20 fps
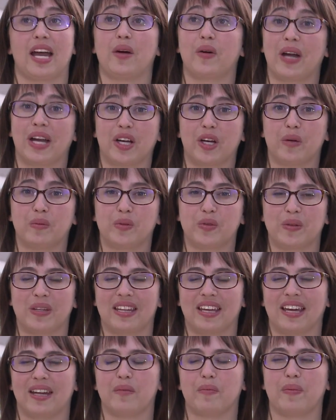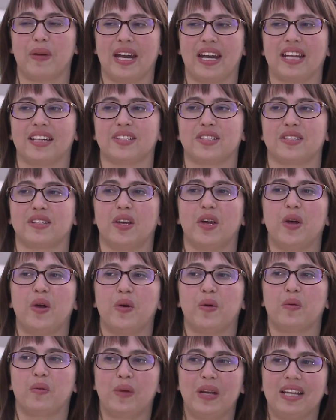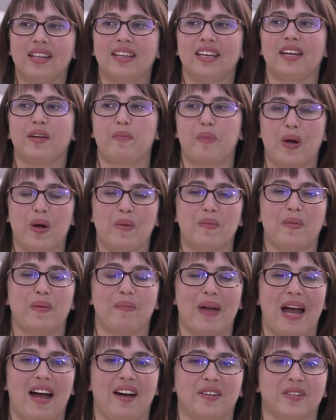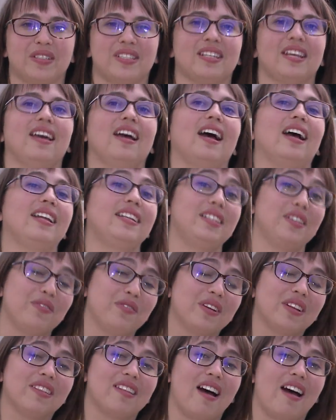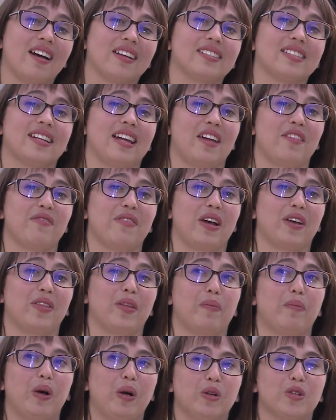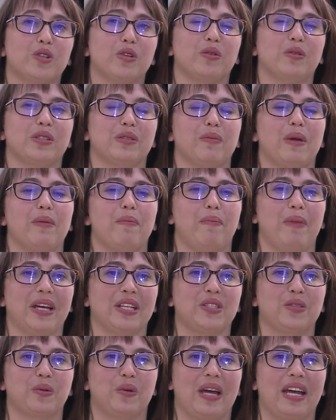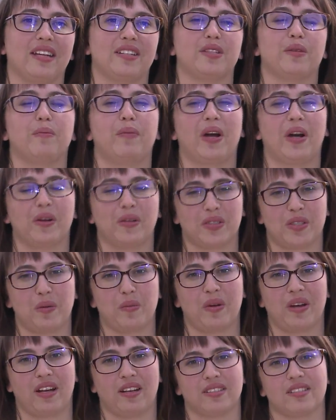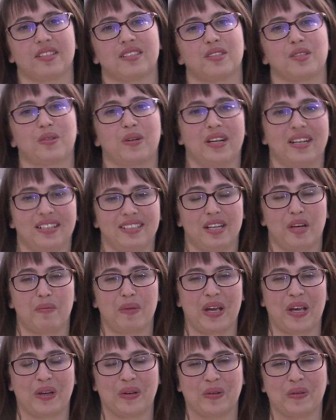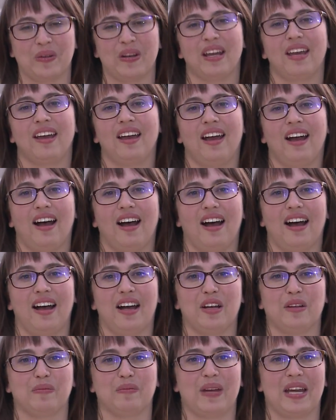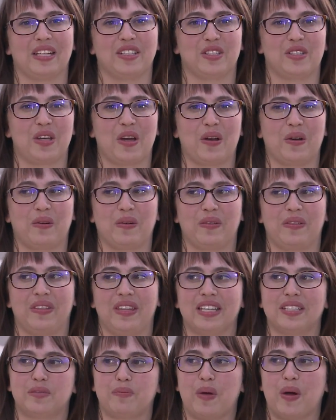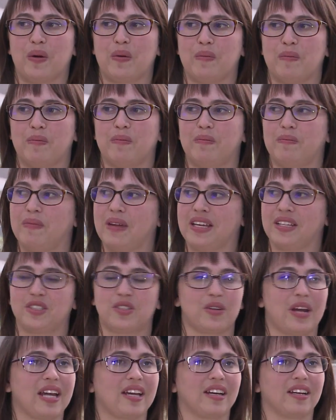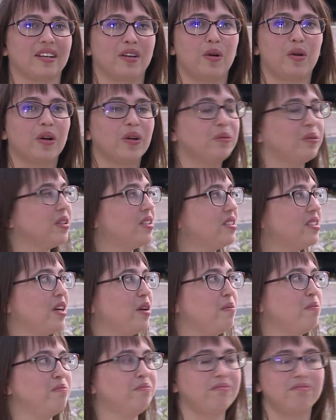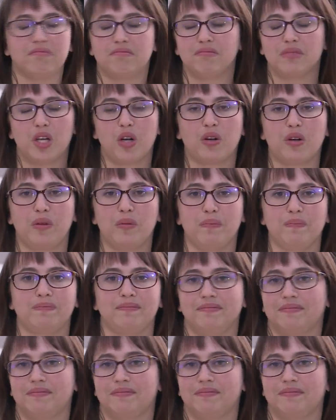how I coped with it. But it's really a poem about a different loss, and I found that poetry was my best way to borrow someone else's story to tell my own. And so this poem may strike a chord with some local